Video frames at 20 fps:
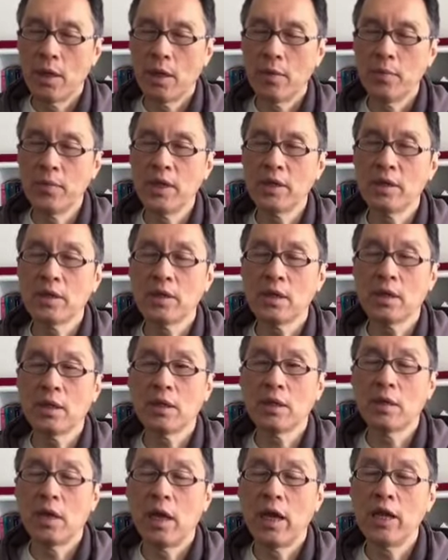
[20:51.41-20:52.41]
Basic
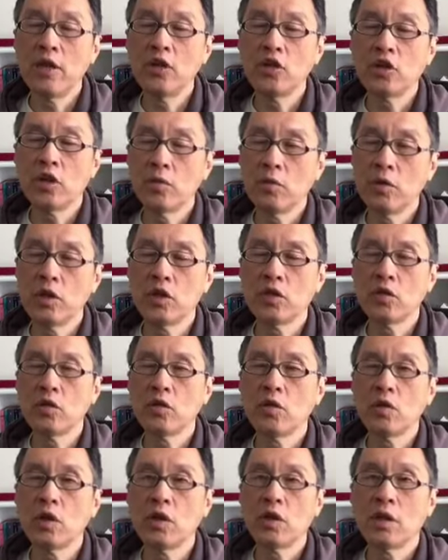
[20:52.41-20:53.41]
Ancient Wing Chun
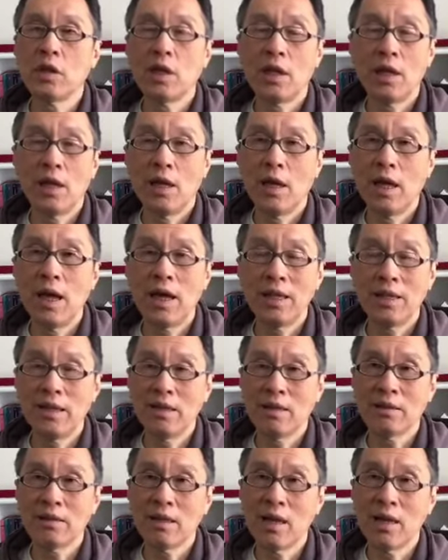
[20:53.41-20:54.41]
Queen Art
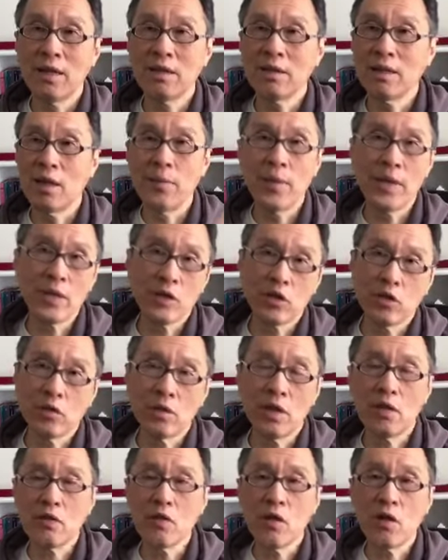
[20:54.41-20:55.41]
and Science,
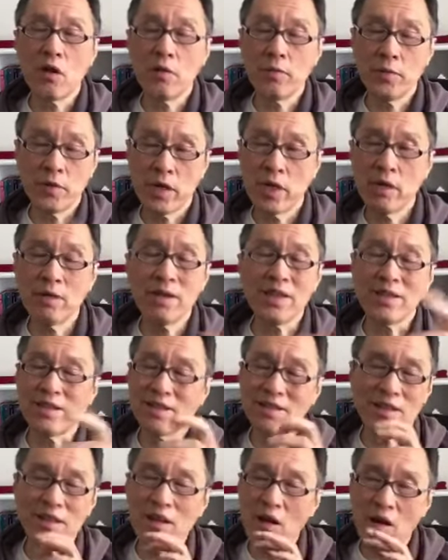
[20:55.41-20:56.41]
Amazon.com. Okay, you can
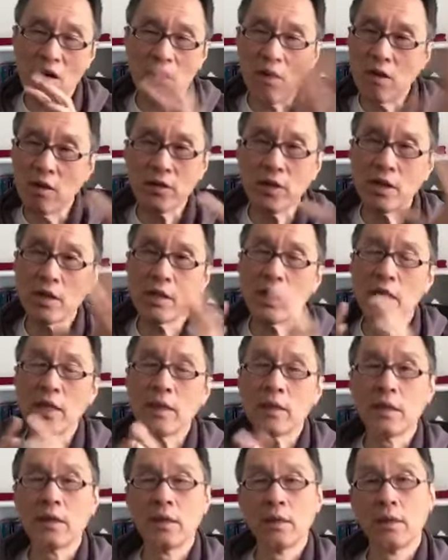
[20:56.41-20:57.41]
see all things there.
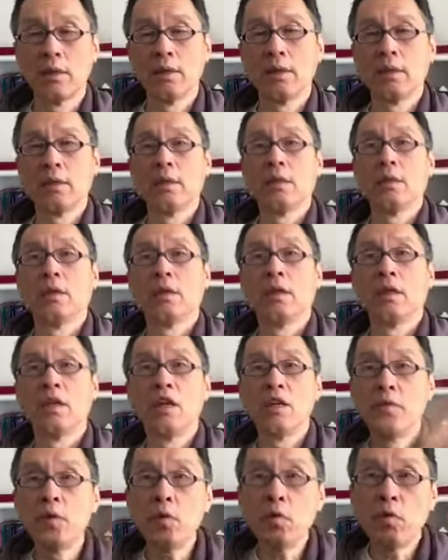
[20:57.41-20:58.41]

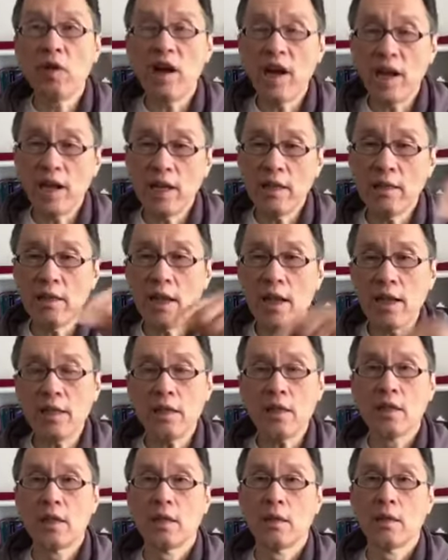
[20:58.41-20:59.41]
If you violate that,
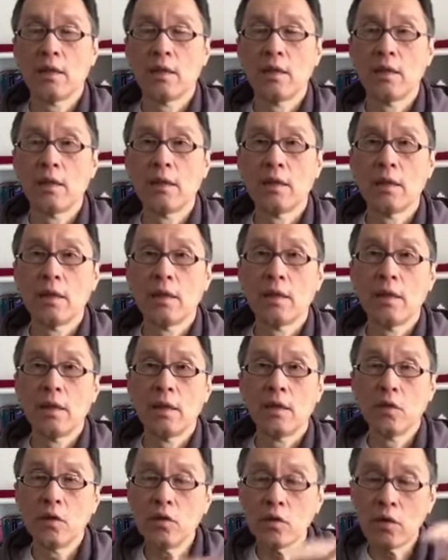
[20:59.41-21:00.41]

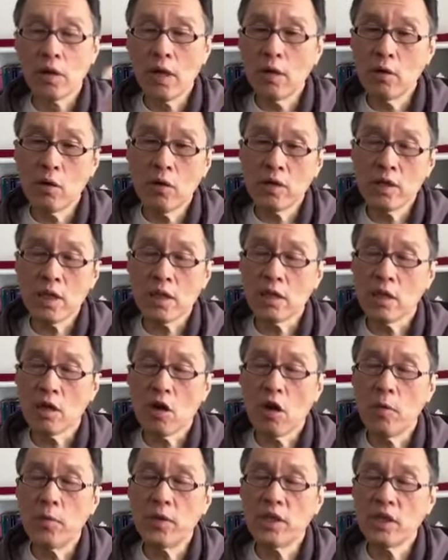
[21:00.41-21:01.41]
those are the
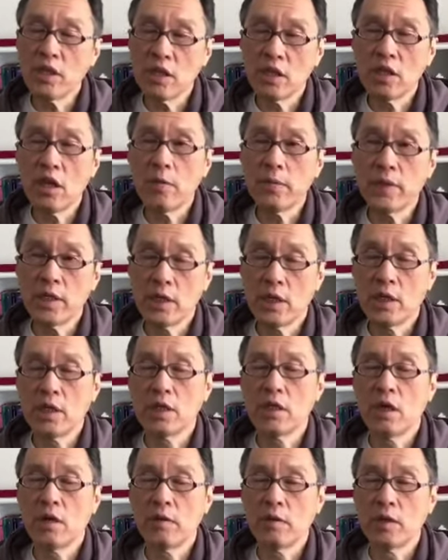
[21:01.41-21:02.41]
common
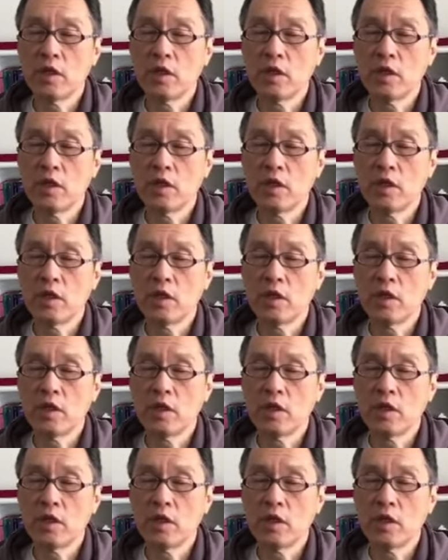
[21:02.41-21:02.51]
denominator of